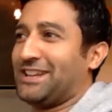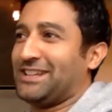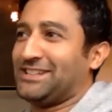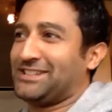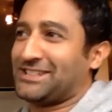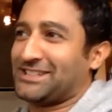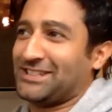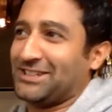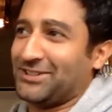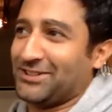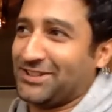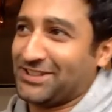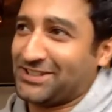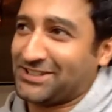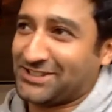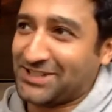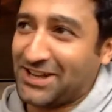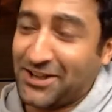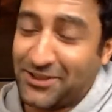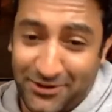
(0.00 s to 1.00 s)
to instill this
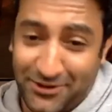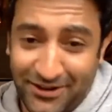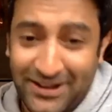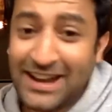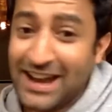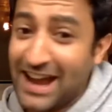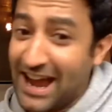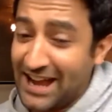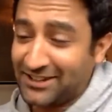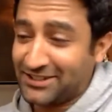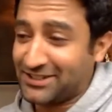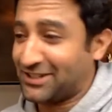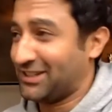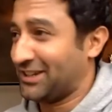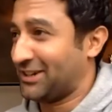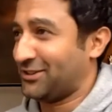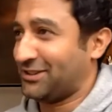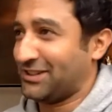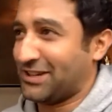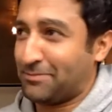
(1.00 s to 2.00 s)
Southern, and
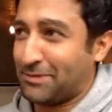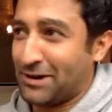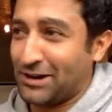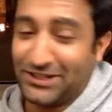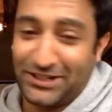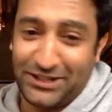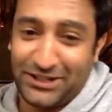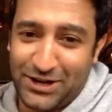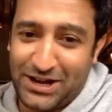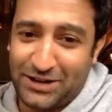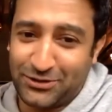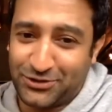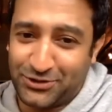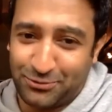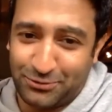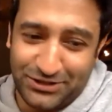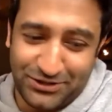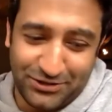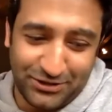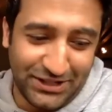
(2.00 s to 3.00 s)
clearly, apparently, how
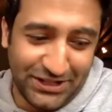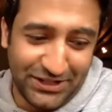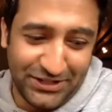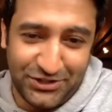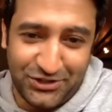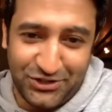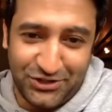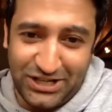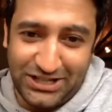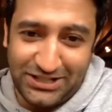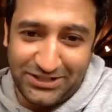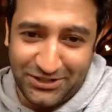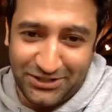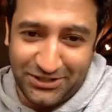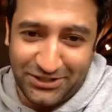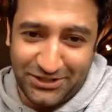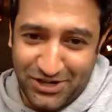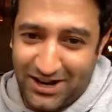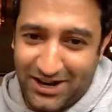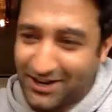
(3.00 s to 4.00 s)
Switzerland is cheese and
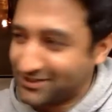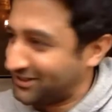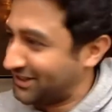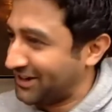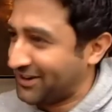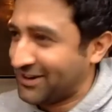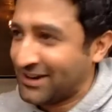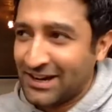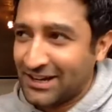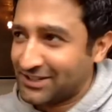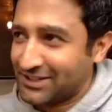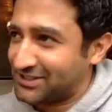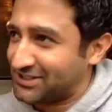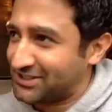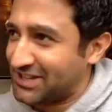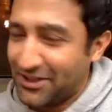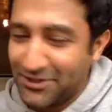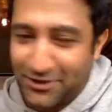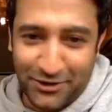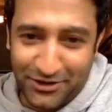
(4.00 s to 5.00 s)
chocolate.
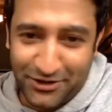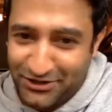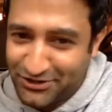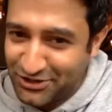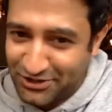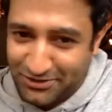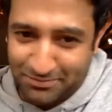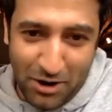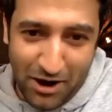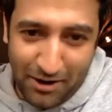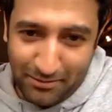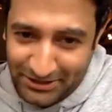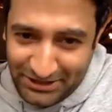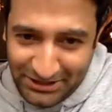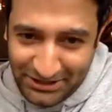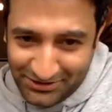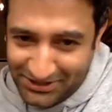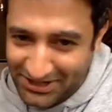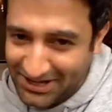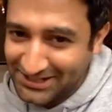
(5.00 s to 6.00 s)
Southern is just
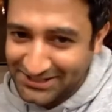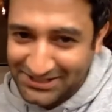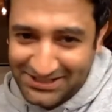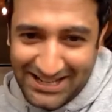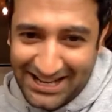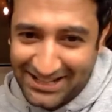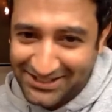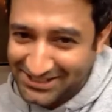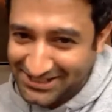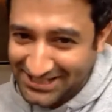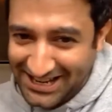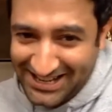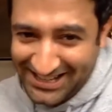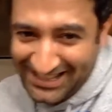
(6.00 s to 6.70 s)
barbecue sauce. That's